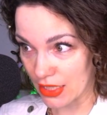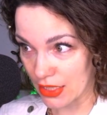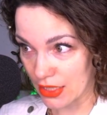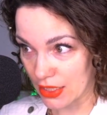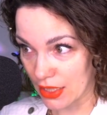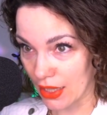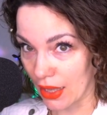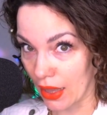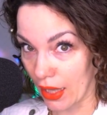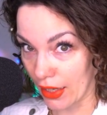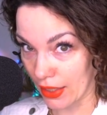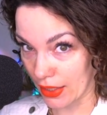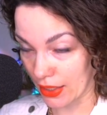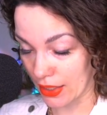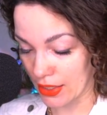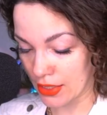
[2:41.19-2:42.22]
like
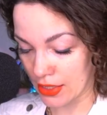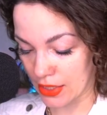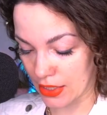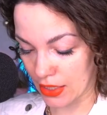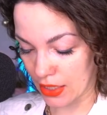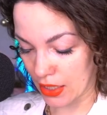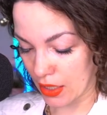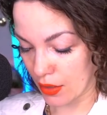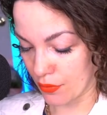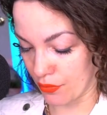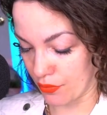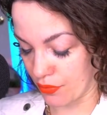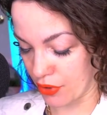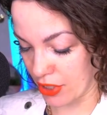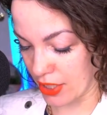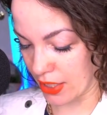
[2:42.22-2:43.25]
this,
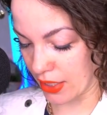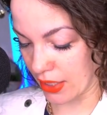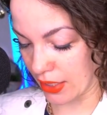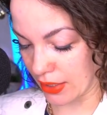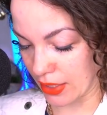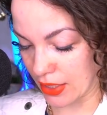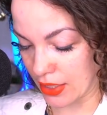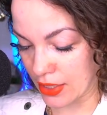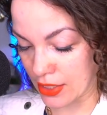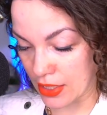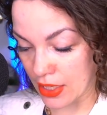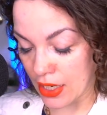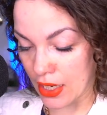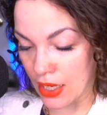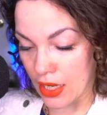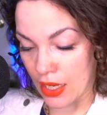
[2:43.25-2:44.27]
predicting this.
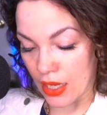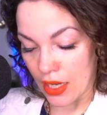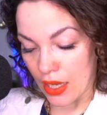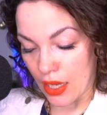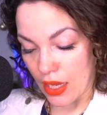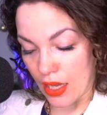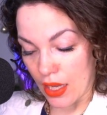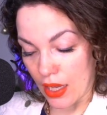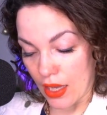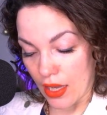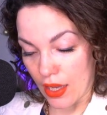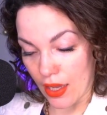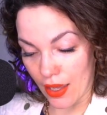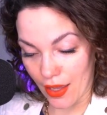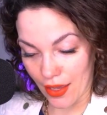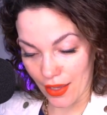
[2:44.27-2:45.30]

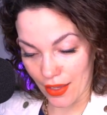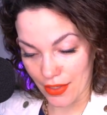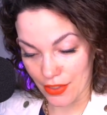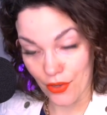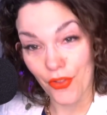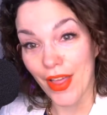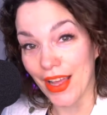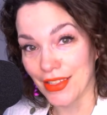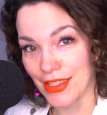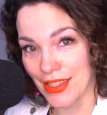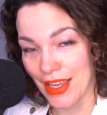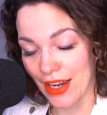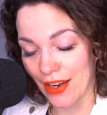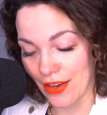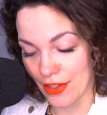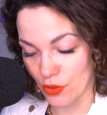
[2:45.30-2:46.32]
So that's
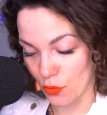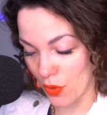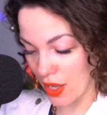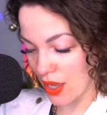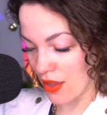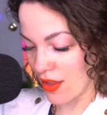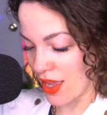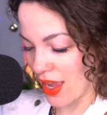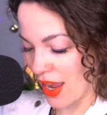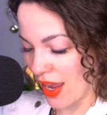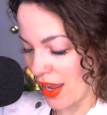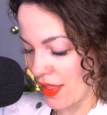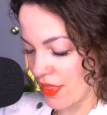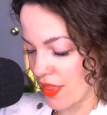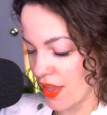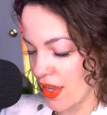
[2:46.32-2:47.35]
there as well.
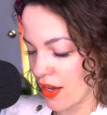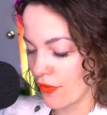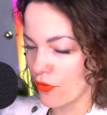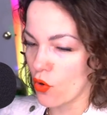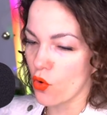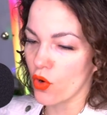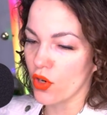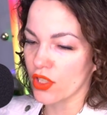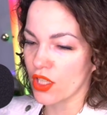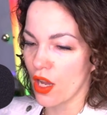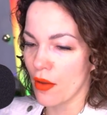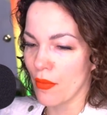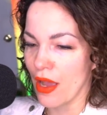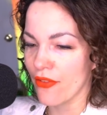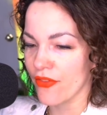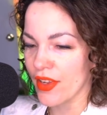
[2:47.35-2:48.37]
And then, of course,
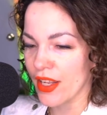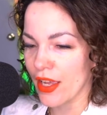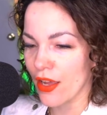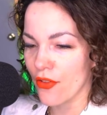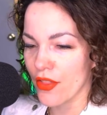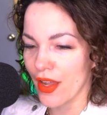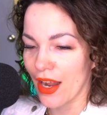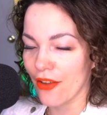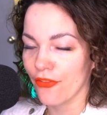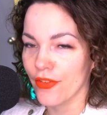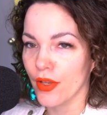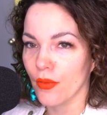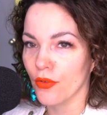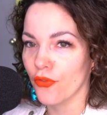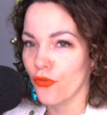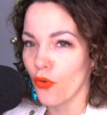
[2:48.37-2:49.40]
on my video that I
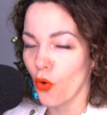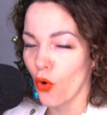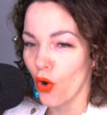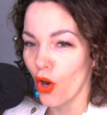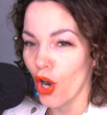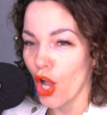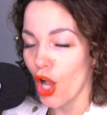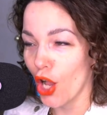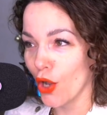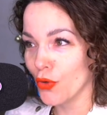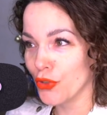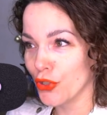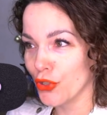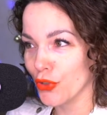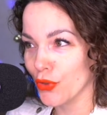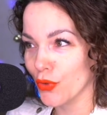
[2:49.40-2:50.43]
filmed for
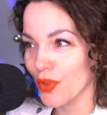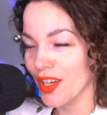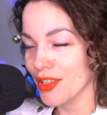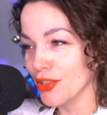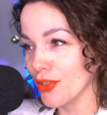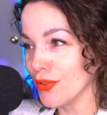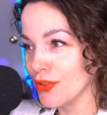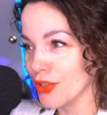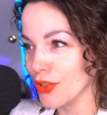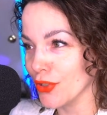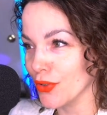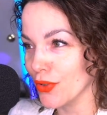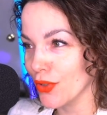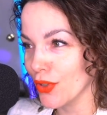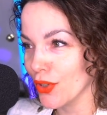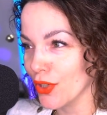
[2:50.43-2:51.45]

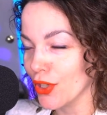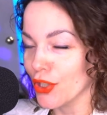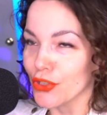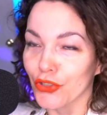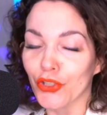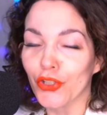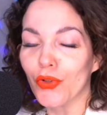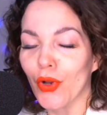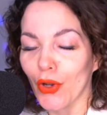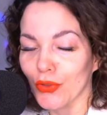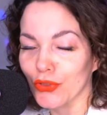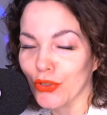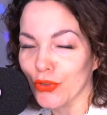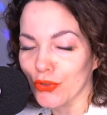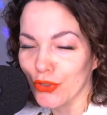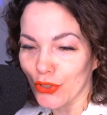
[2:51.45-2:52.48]

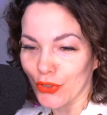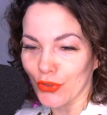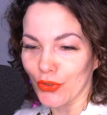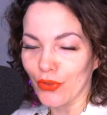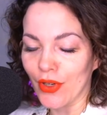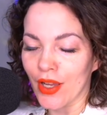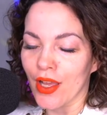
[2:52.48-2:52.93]
2022,